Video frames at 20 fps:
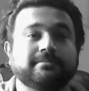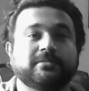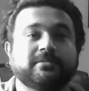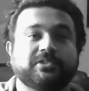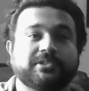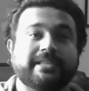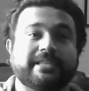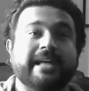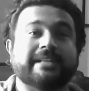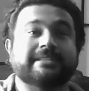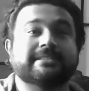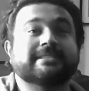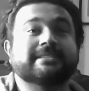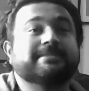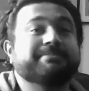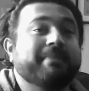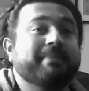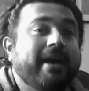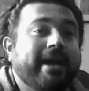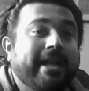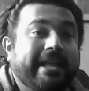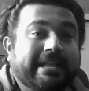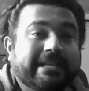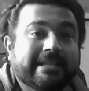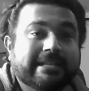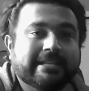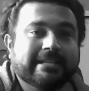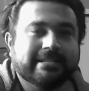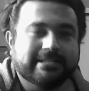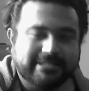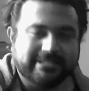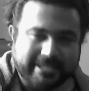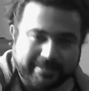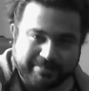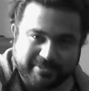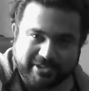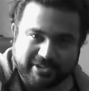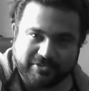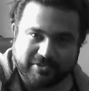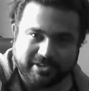So that's my
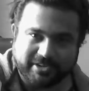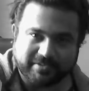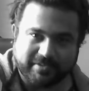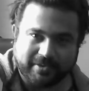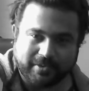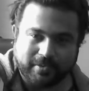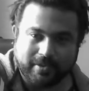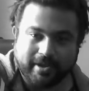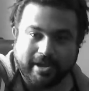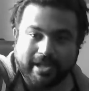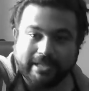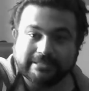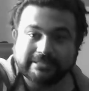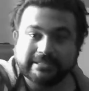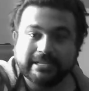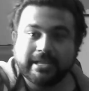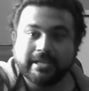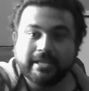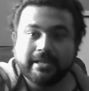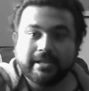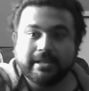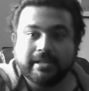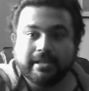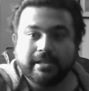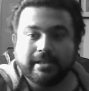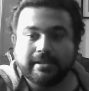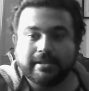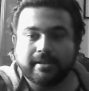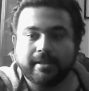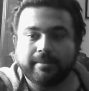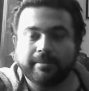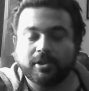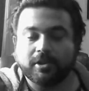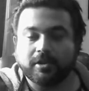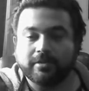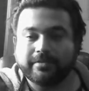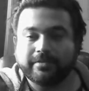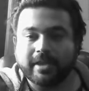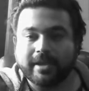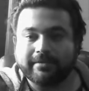tips and tricks for you guys. Let me know
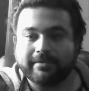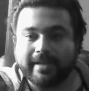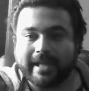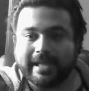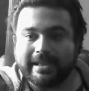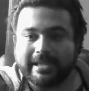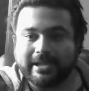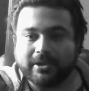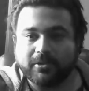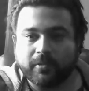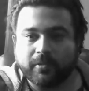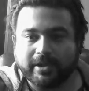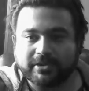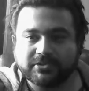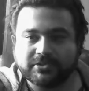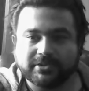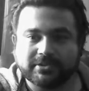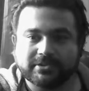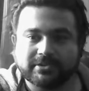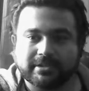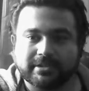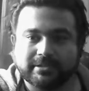if you have any questions.